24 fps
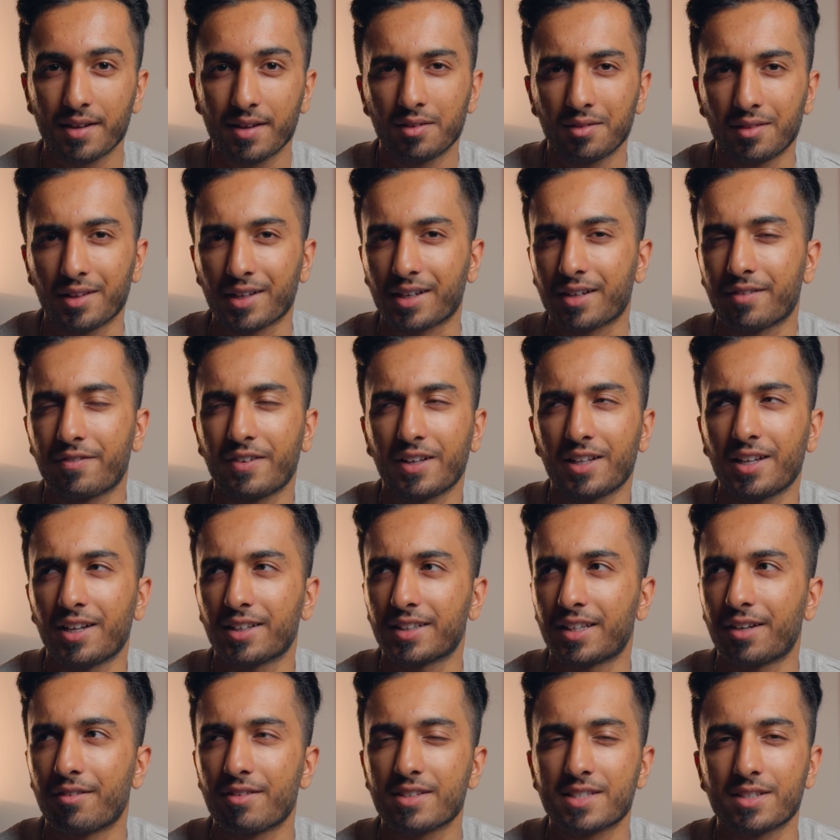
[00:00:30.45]
Like, I feel like
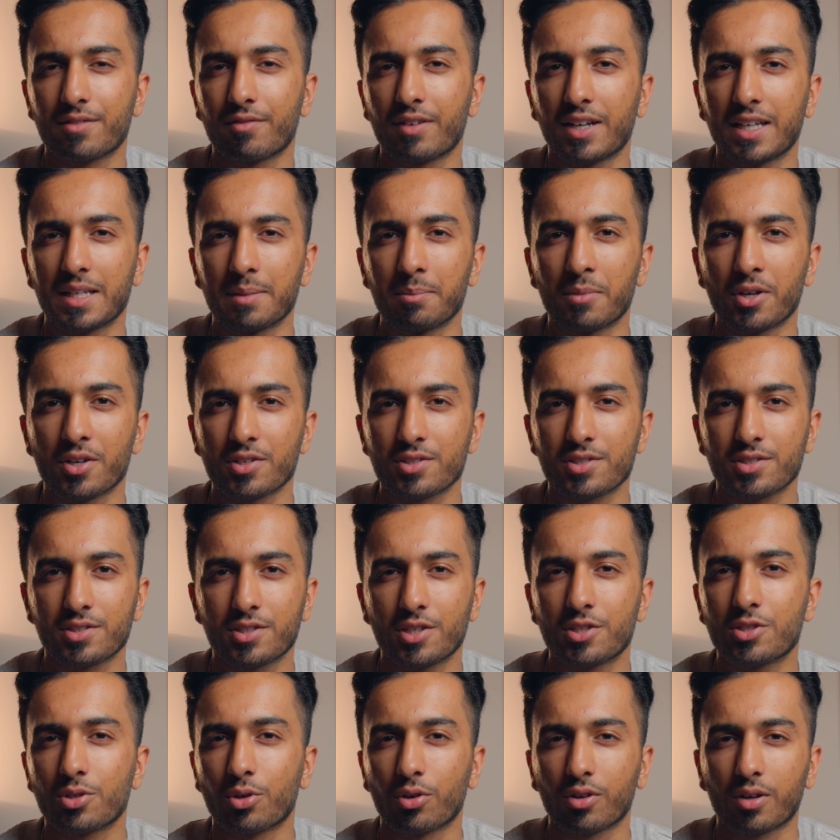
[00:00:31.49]
there isn't really much to
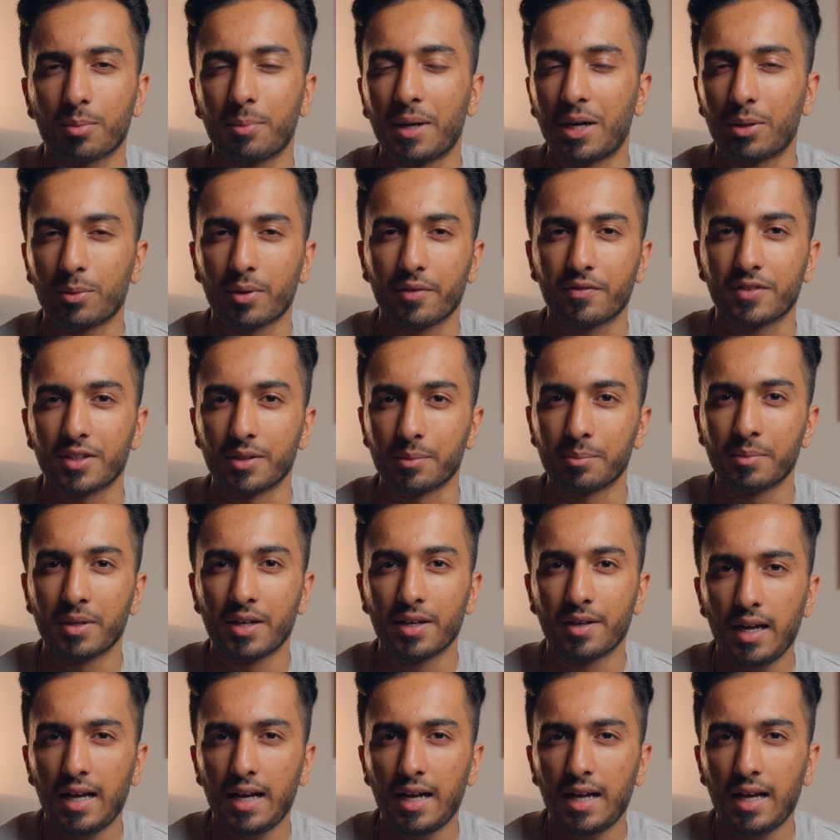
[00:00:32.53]
talk about with them.